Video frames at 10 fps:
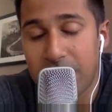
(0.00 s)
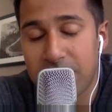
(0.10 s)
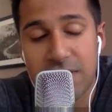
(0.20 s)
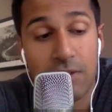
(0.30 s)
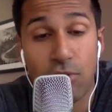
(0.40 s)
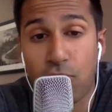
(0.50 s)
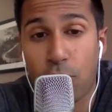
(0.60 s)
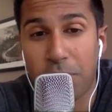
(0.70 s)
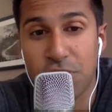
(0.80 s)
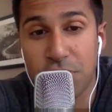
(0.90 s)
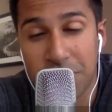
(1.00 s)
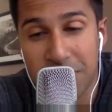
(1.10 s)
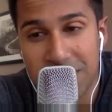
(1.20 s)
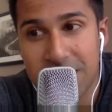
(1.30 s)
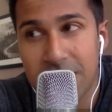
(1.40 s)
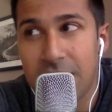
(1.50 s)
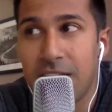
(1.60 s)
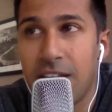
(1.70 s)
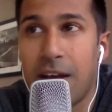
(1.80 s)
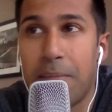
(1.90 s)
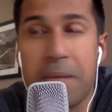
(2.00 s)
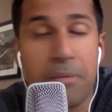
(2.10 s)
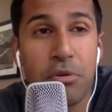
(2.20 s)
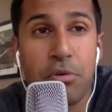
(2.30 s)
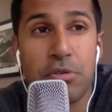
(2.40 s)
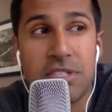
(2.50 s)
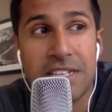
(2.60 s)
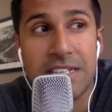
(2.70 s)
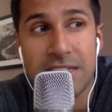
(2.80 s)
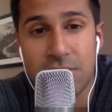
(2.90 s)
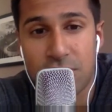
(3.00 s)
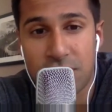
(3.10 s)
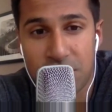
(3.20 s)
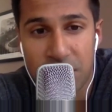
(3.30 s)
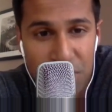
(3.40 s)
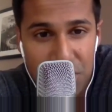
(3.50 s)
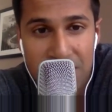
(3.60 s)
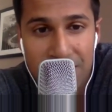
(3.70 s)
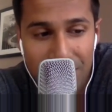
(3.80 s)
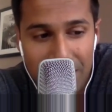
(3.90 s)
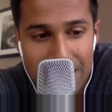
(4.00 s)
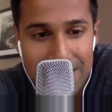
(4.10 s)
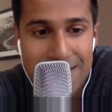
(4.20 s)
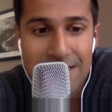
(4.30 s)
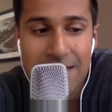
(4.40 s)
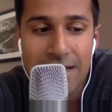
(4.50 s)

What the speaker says: several former students, people whose thesis or dissertations he advised,